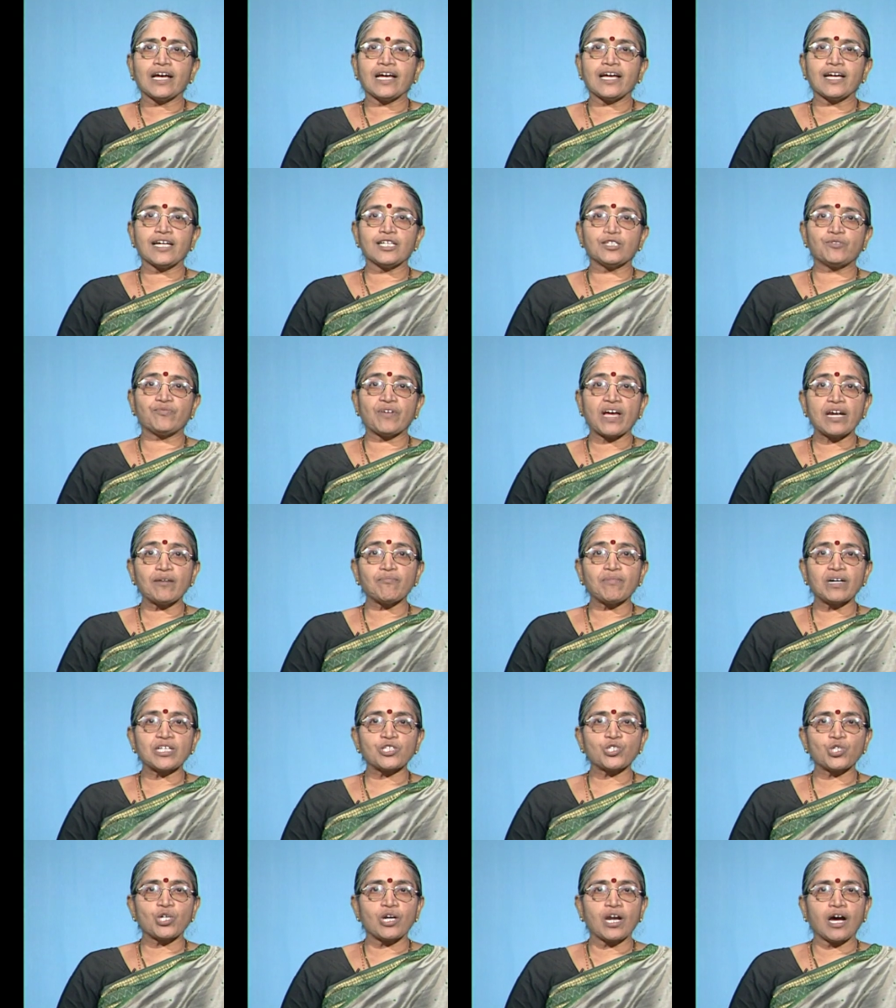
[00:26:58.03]
he is very
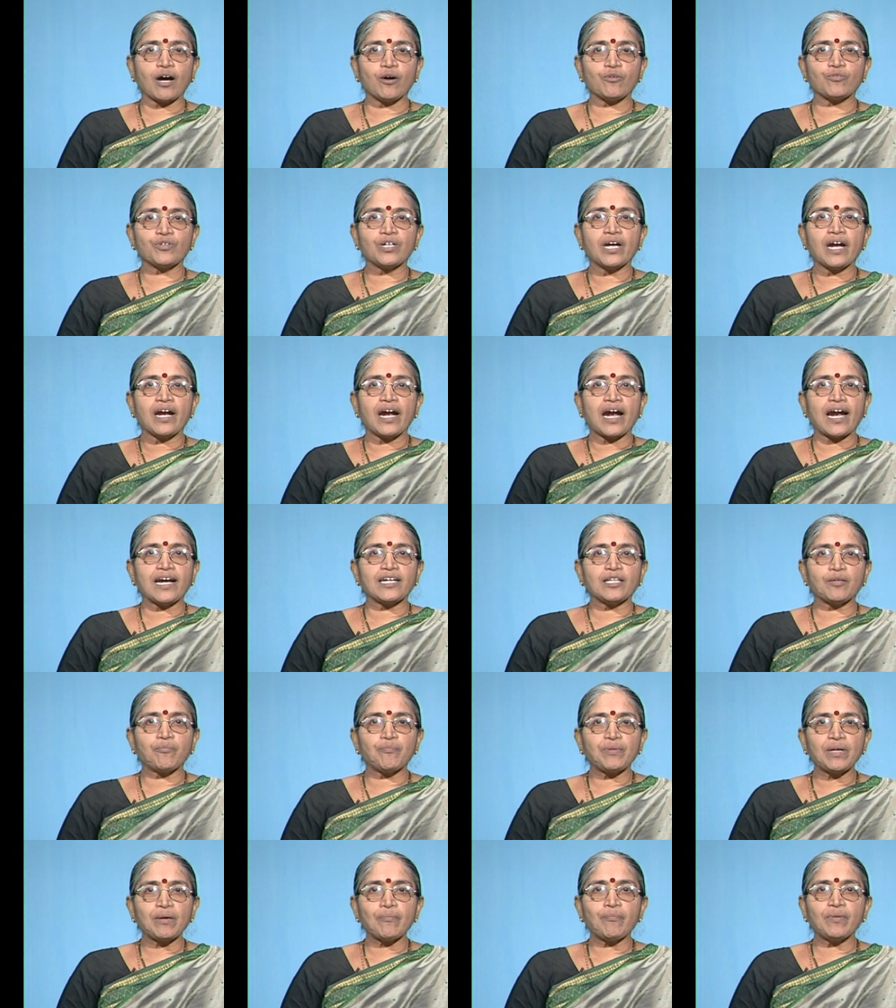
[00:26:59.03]
much loved and
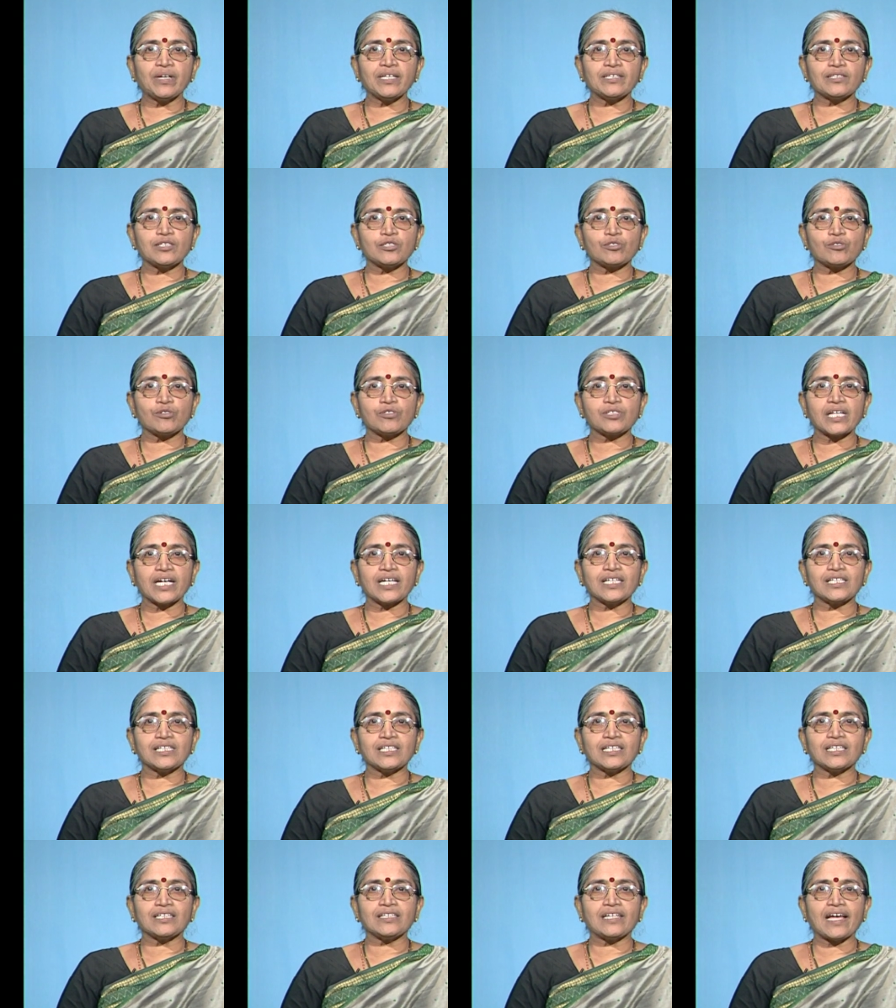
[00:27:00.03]
the people in the society,